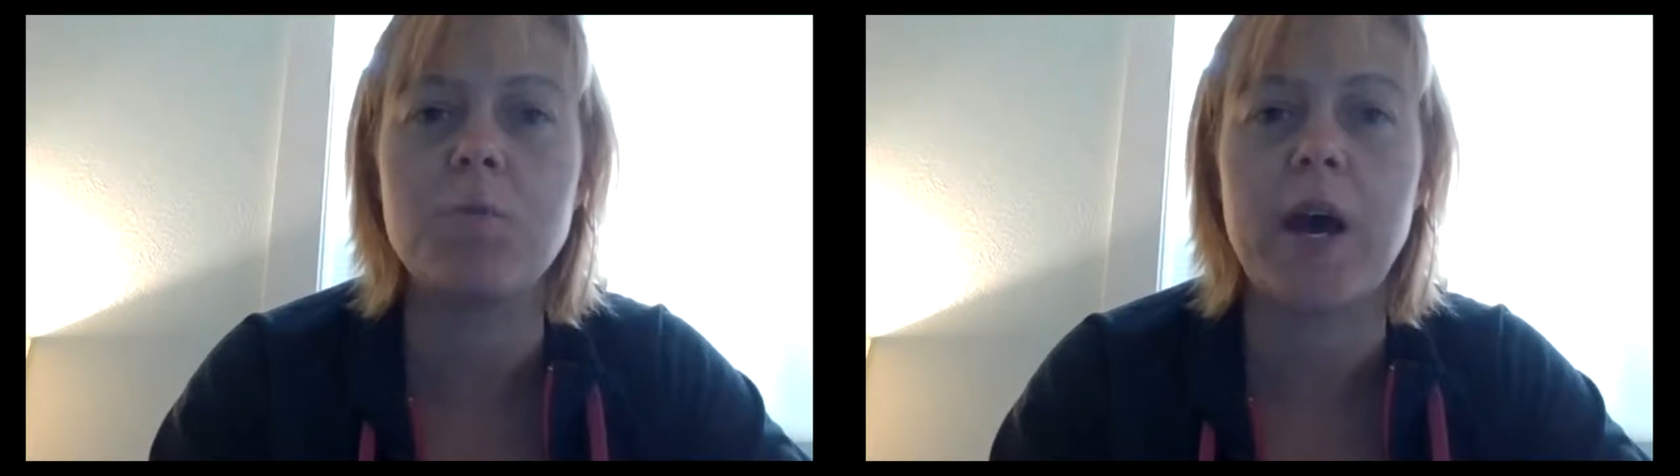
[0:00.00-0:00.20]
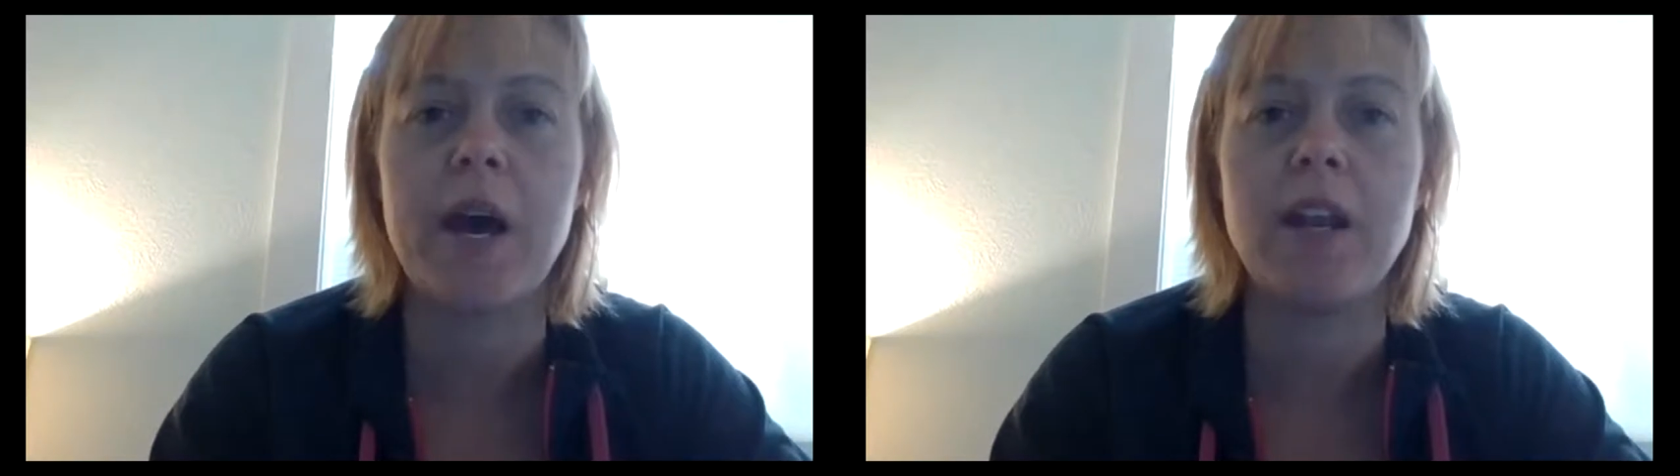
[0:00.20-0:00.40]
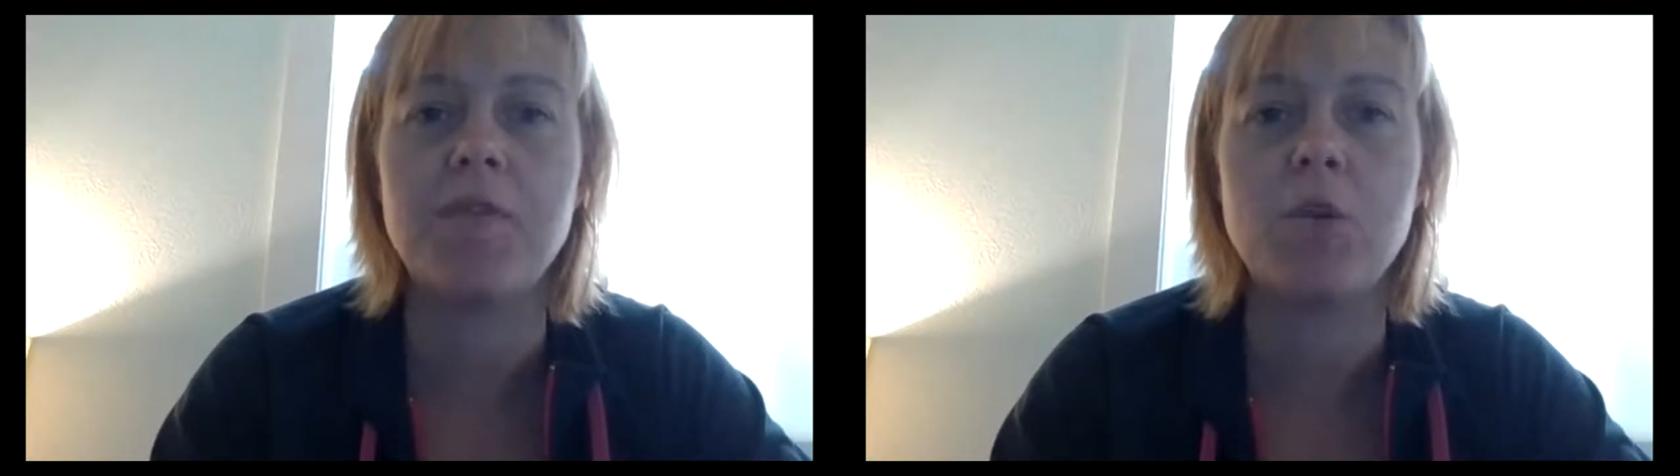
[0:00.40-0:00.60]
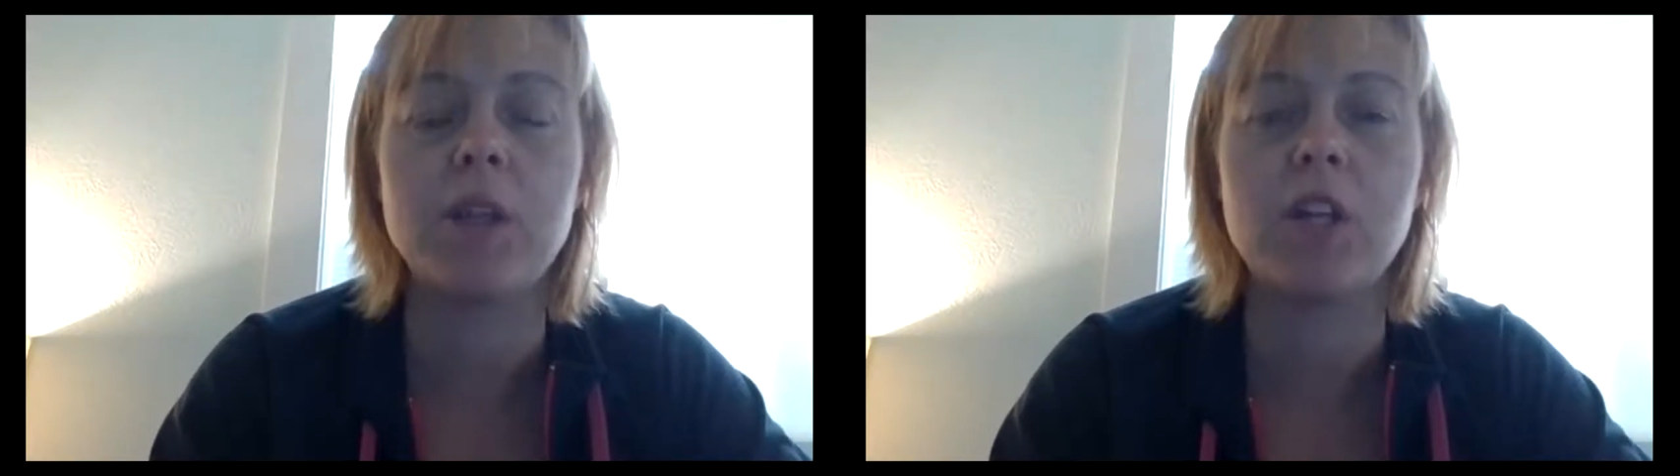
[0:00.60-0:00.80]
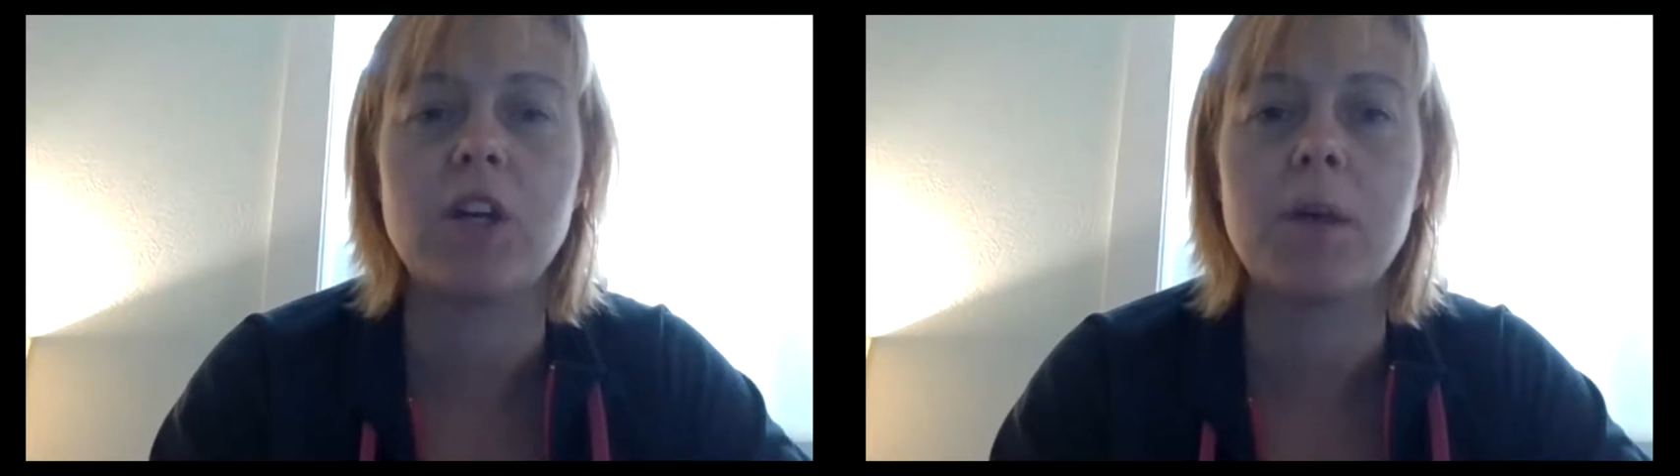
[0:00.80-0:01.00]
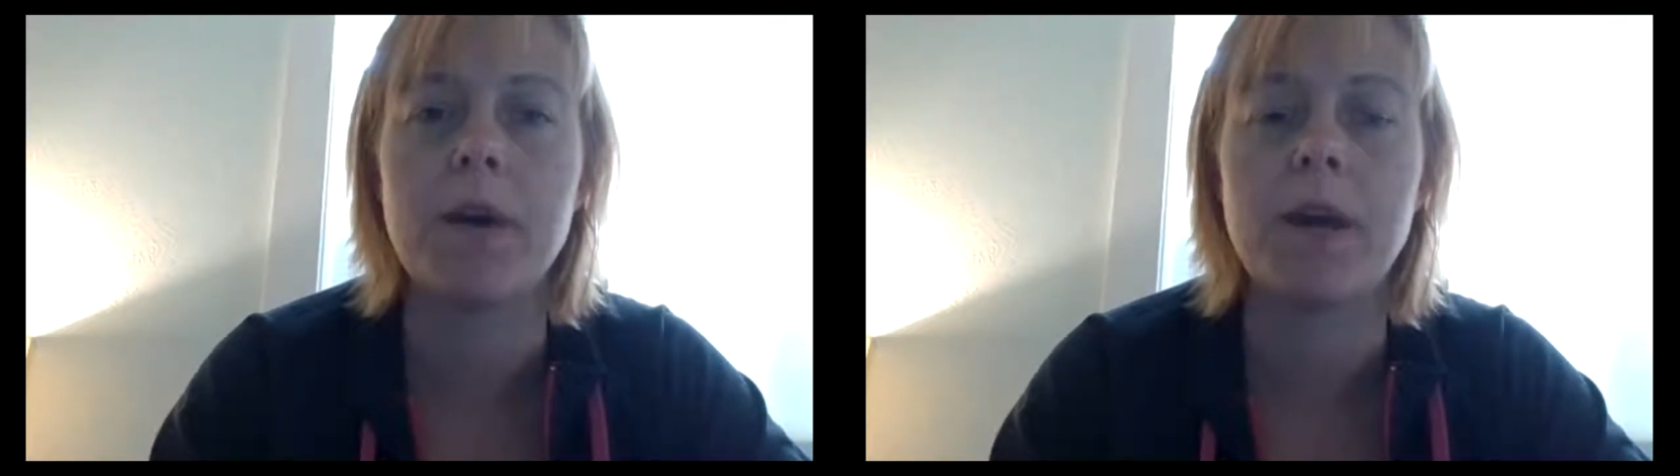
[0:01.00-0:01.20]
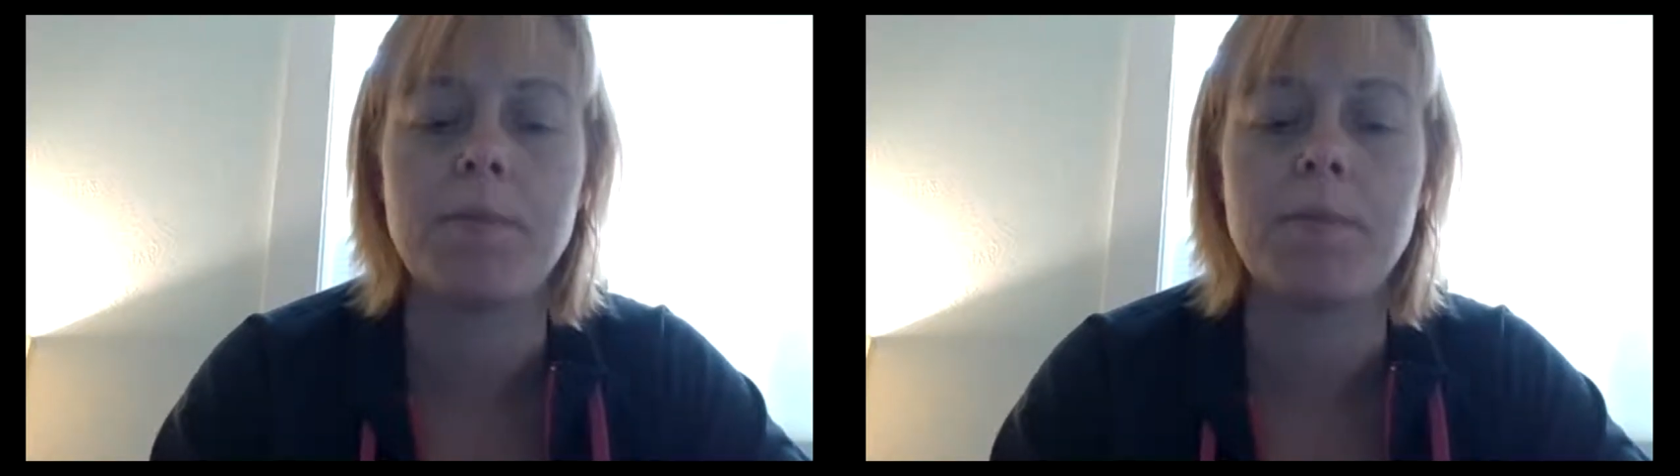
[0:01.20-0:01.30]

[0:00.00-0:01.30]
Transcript: But if you would look on my